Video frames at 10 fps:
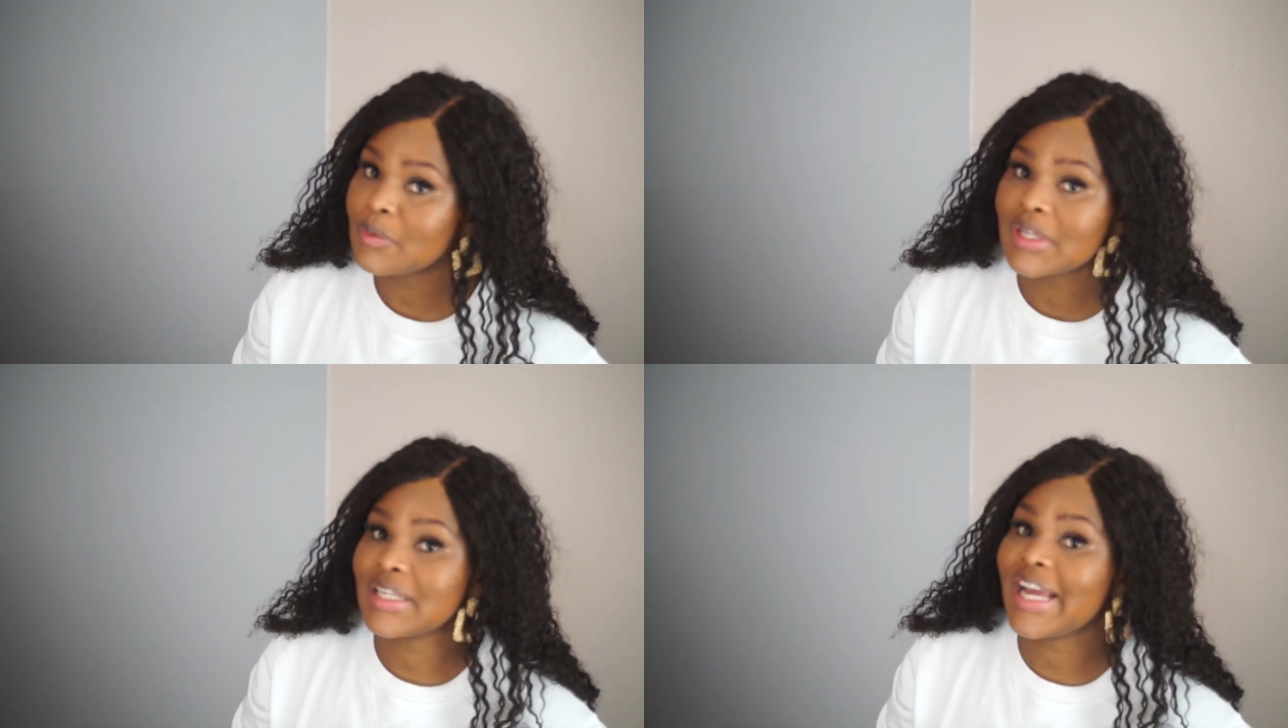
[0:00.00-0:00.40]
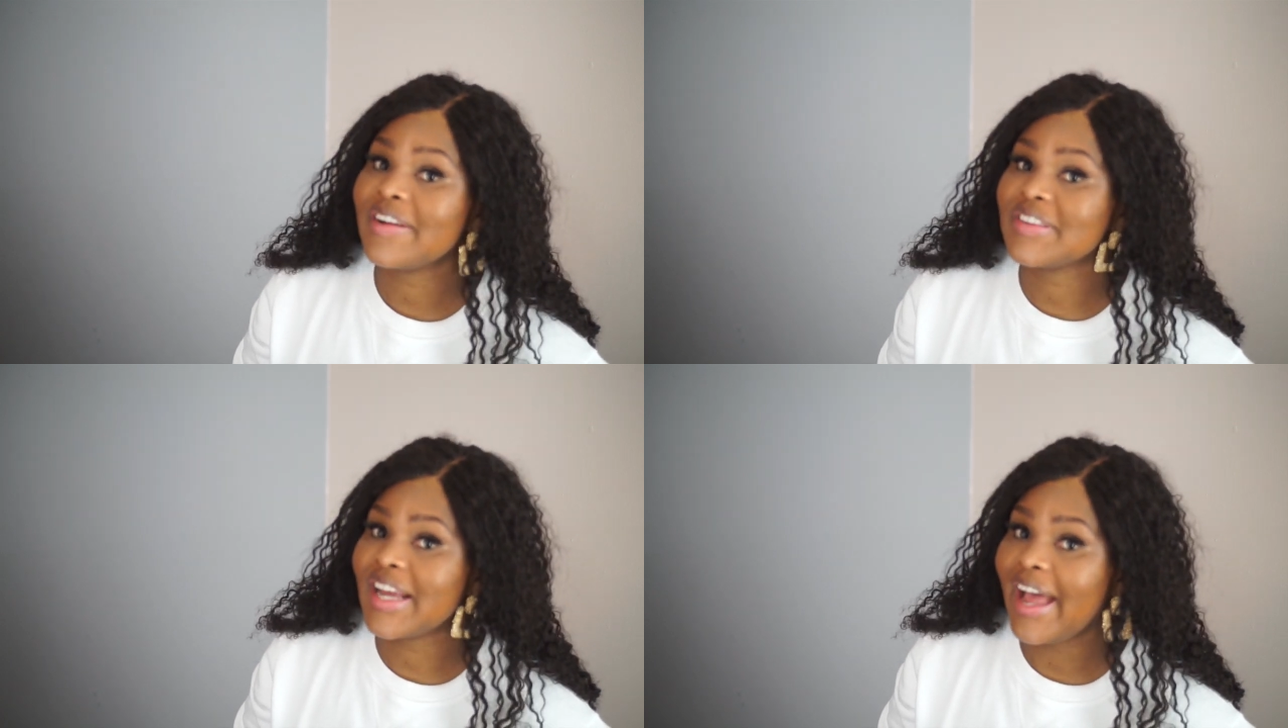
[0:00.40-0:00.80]
really
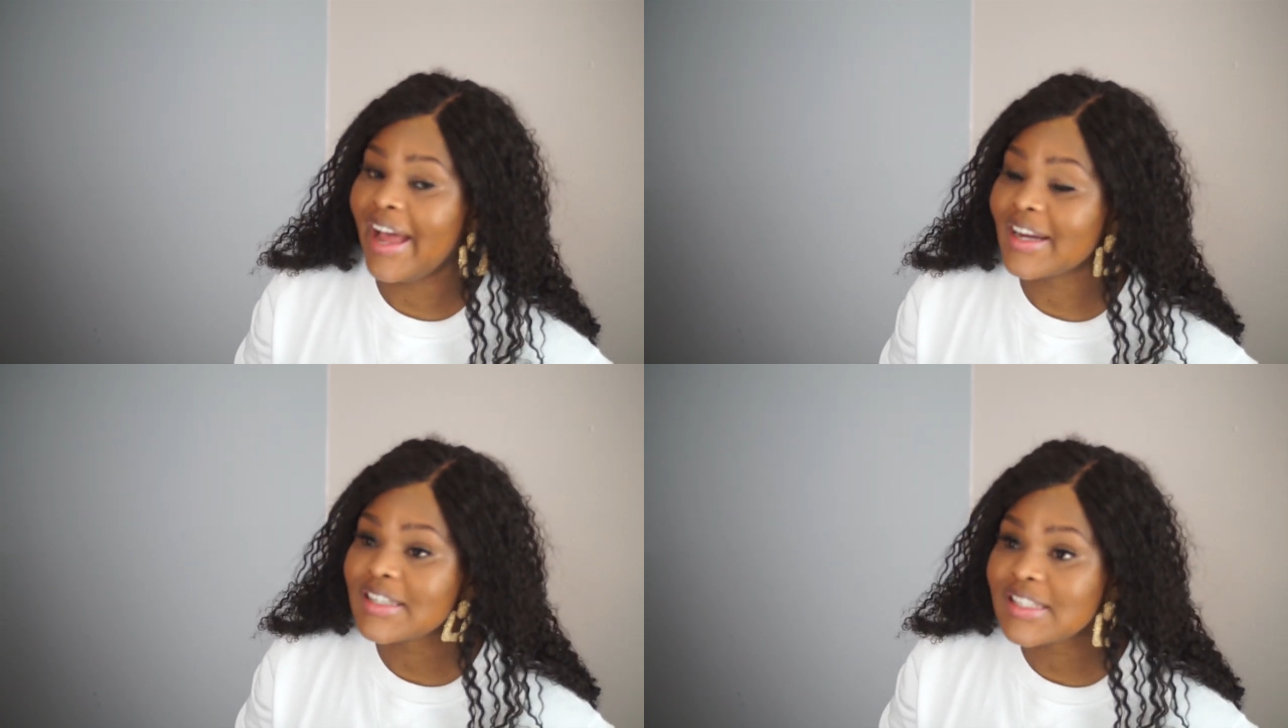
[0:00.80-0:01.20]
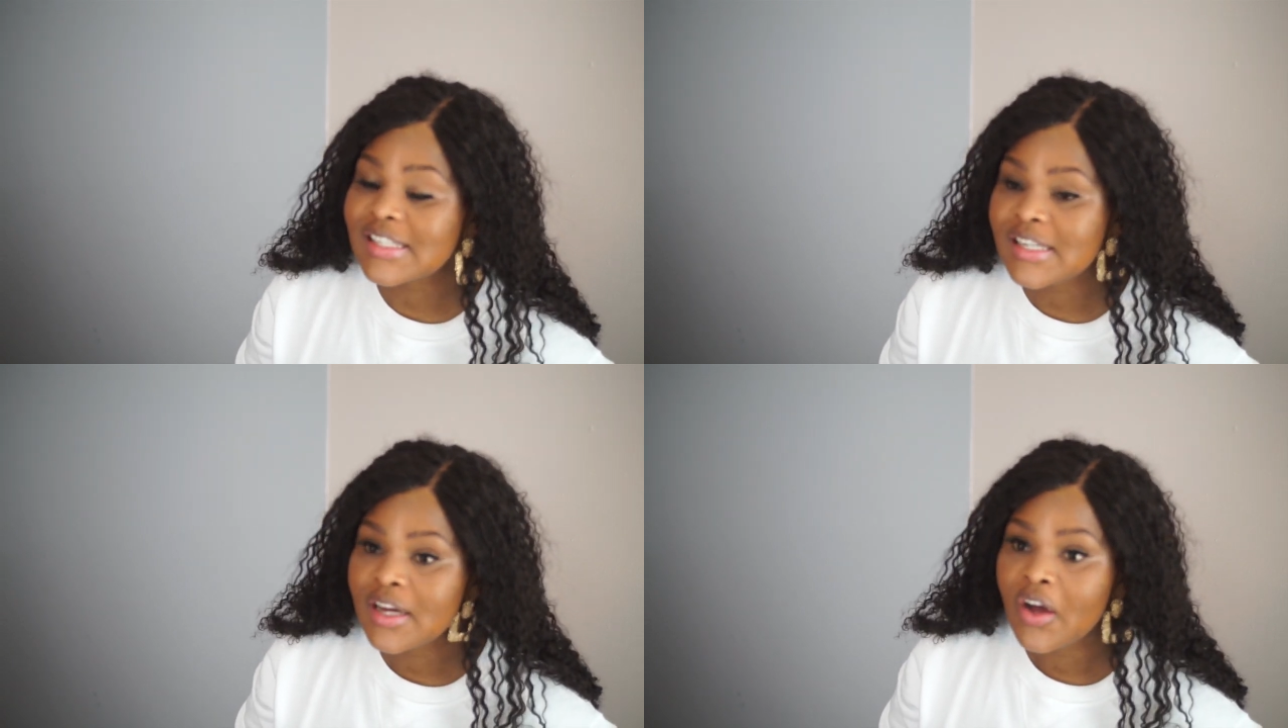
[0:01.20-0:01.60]
have to act
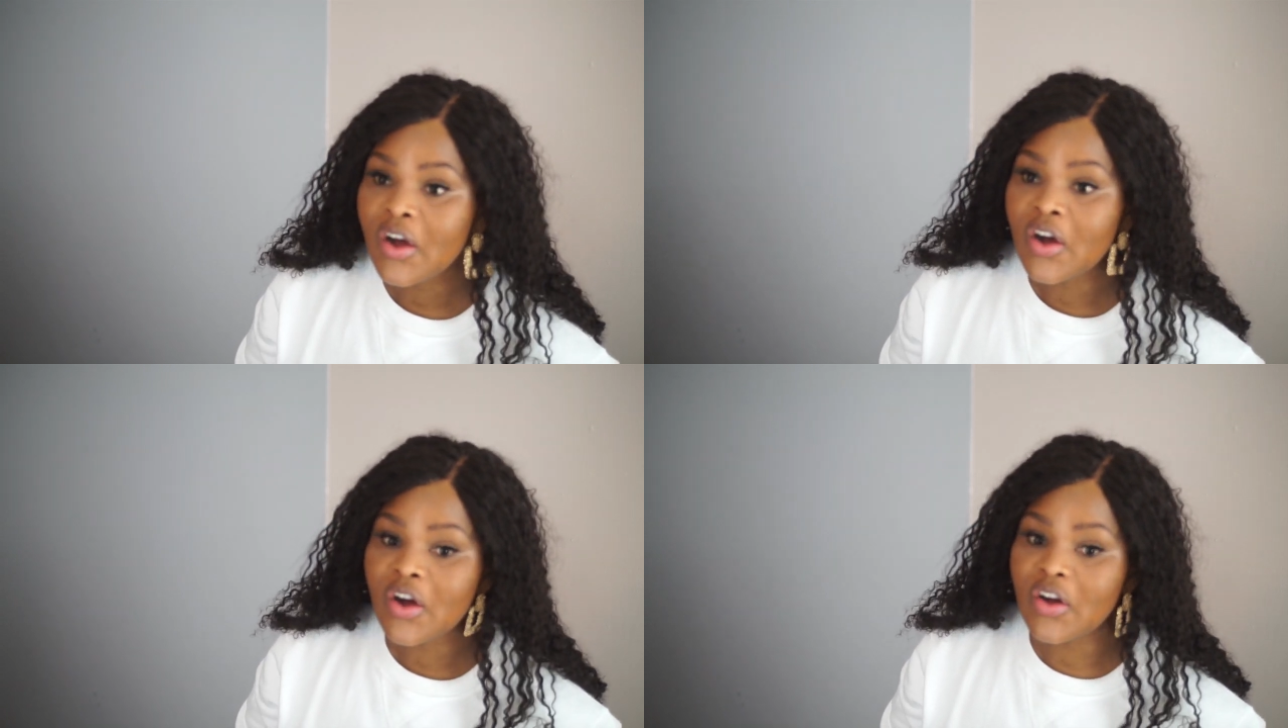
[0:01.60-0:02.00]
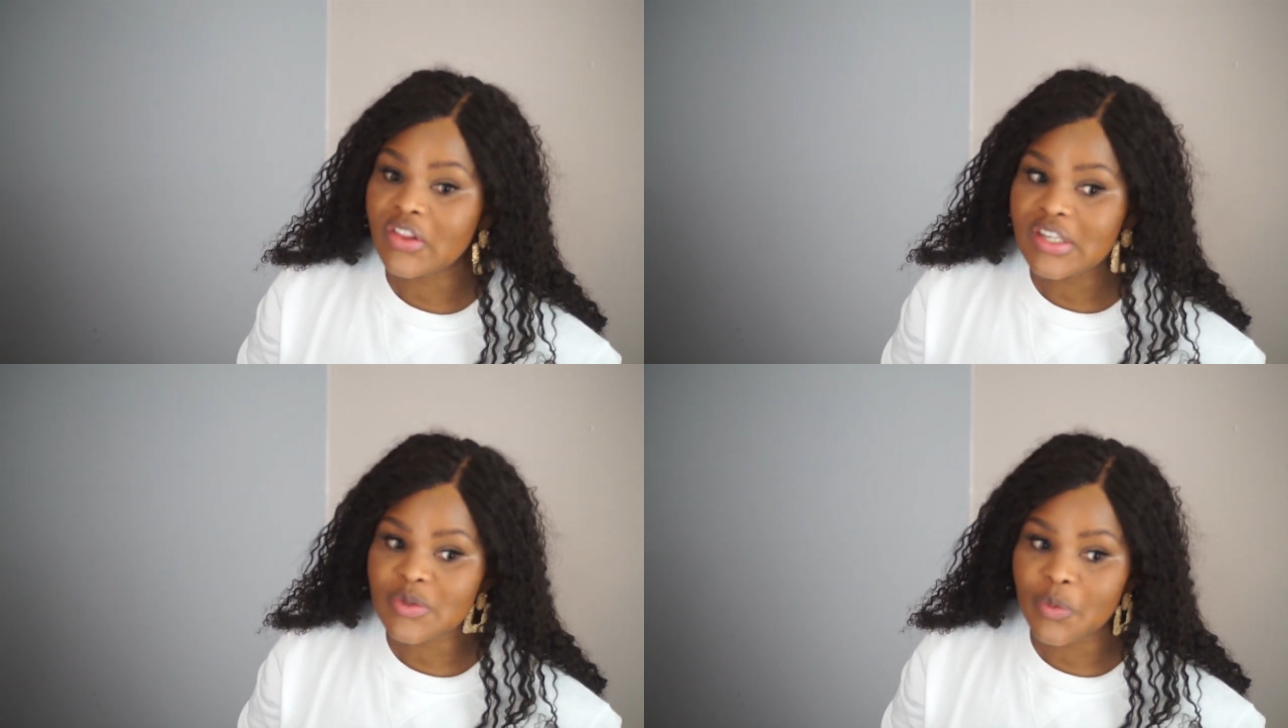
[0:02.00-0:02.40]
on
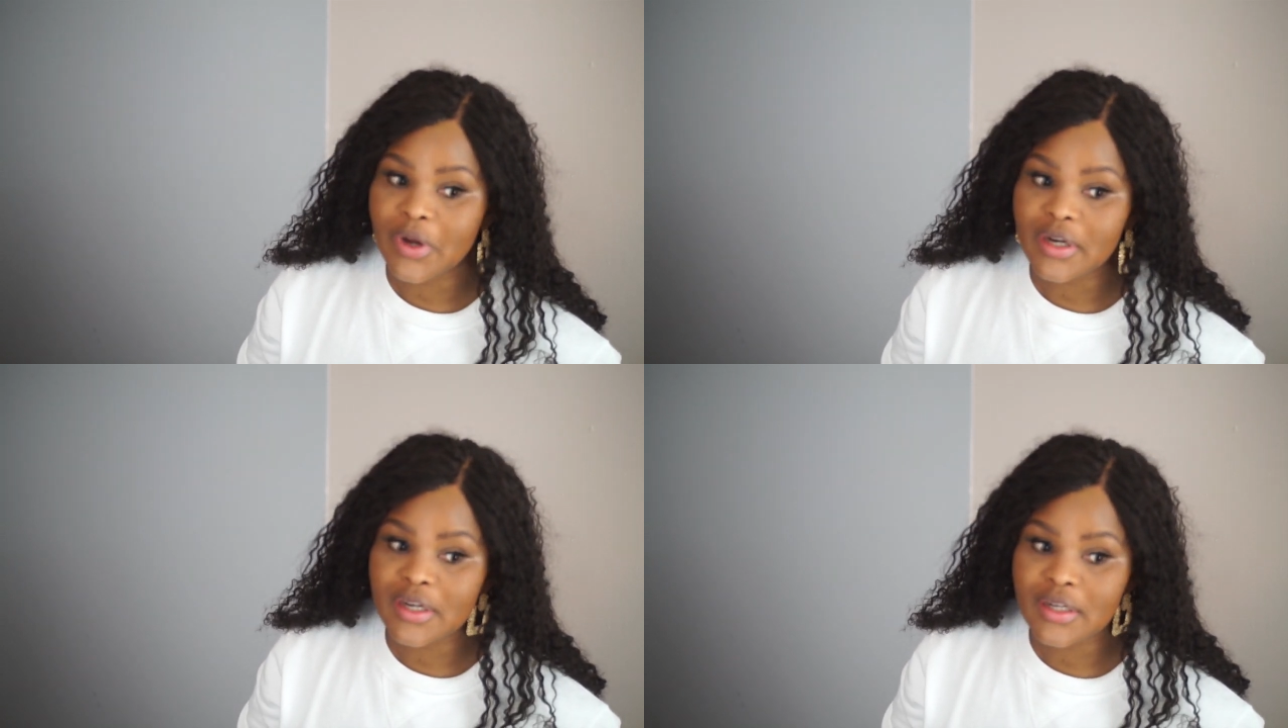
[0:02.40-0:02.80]
this one,